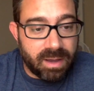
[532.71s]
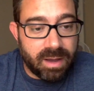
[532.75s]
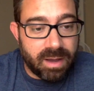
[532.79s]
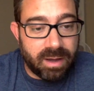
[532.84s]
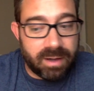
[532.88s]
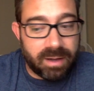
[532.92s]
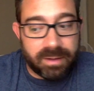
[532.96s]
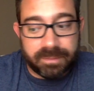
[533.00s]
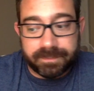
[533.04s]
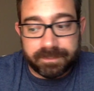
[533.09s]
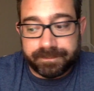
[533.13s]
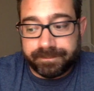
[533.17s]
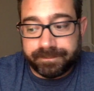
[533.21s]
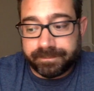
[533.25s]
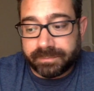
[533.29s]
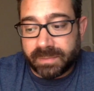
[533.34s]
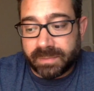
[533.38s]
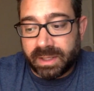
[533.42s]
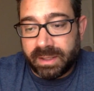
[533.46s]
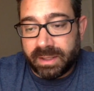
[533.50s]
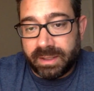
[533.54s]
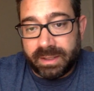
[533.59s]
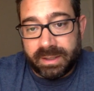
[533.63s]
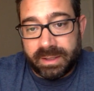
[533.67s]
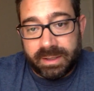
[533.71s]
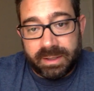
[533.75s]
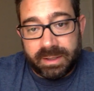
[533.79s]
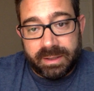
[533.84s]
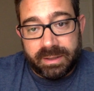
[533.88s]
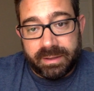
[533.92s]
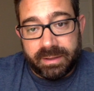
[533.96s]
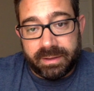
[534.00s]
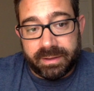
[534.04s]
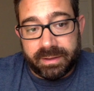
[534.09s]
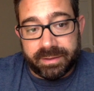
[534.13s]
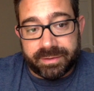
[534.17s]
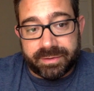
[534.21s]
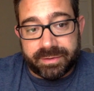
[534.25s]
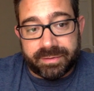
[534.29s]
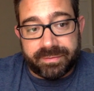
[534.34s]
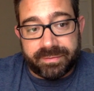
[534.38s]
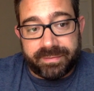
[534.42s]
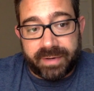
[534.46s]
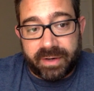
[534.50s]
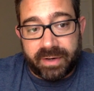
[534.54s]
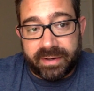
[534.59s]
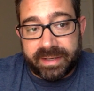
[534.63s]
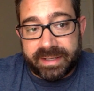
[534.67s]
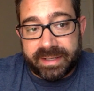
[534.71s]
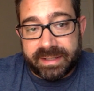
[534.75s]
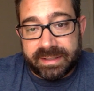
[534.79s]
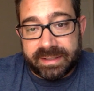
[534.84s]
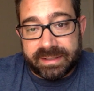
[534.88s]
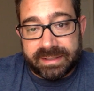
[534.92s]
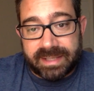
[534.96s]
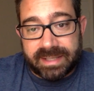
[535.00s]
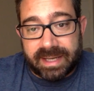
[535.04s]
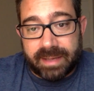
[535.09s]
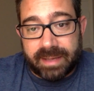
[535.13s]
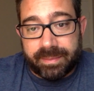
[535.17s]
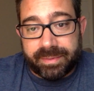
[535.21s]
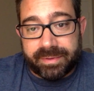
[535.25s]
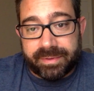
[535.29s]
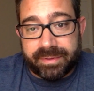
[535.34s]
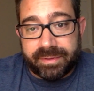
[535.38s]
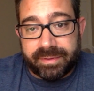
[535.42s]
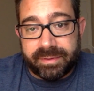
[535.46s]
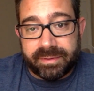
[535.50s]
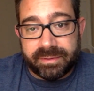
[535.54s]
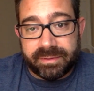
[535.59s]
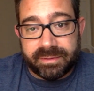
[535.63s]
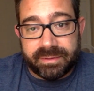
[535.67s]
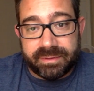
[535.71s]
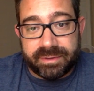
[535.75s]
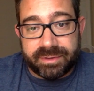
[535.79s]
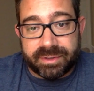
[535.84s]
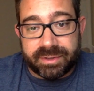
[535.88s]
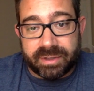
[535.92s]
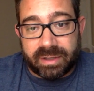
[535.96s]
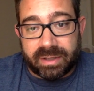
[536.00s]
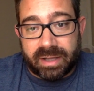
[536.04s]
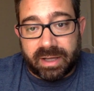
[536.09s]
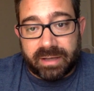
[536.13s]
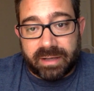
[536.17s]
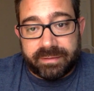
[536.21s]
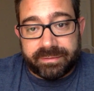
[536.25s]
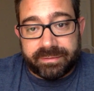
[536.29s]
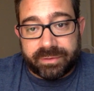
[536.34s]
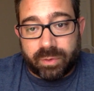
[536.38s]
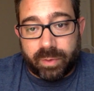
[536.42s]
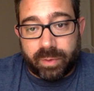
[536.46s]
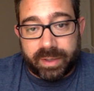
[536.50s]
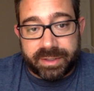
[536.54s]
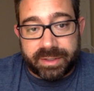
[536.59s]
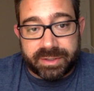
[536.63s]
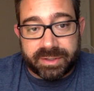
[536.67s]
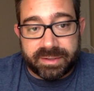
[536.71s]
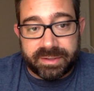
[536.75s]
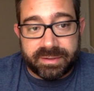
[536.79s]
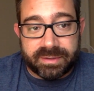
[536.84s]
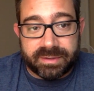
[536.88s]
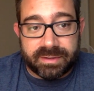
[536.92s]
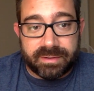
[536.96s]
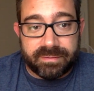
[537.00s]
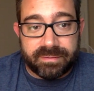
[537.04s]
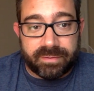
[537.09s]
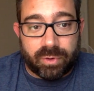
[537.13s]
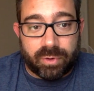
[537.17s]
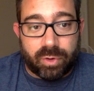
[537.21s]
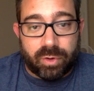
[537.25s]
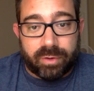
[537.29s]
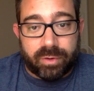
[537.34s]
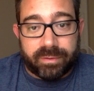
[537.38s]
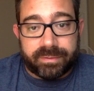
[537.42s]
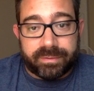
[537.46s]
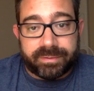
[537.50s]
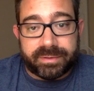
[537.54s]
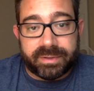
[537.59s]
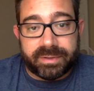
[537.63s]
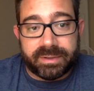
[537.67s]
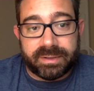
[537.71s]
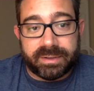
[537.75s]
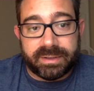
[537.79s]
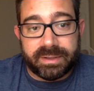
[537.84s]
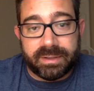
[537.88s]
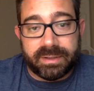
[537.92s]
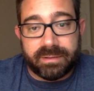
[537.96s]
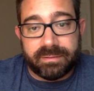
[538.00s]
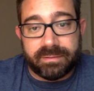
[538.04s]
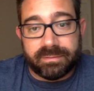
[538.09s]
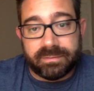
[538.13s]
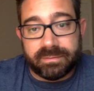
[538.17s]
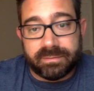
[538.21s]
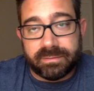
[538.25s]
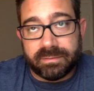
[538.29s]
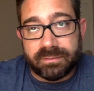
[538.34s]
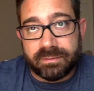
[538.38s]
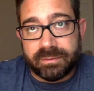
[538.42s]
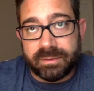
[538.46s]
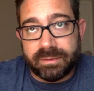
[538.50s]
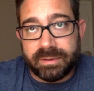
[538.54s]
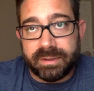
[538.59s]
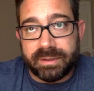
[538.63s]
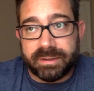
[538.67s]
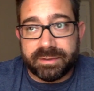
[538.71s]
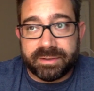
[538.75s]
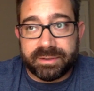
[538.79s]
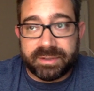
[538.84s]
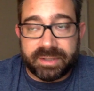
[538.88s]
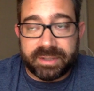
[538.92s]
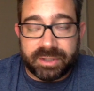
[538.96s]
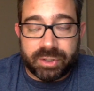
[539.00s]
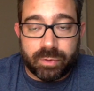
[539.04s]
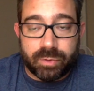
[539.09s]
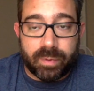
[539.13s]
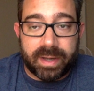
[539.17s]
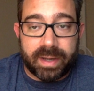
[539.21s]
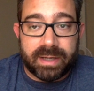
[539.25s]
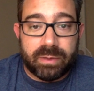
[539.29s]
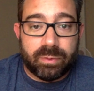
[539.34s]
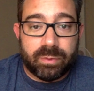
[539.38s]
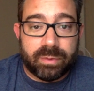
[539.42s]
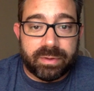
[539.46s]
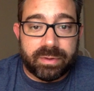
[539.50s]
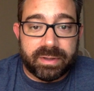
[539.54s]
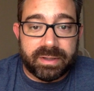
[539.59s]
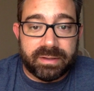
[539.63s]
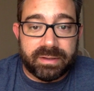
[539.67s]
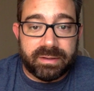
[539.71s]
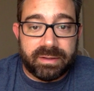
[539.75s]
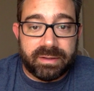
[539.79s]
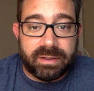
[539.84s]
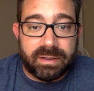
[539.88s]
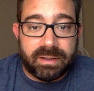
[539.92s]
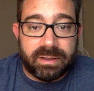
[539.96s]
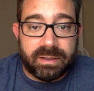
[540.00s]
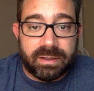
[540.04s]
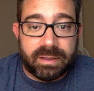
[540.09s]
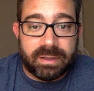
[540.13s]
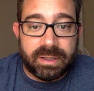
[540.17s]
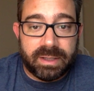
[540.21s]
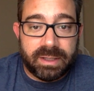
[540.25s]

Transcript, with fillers: Um, it's very in depth. There's a lot of questions involved. It, it's situated within the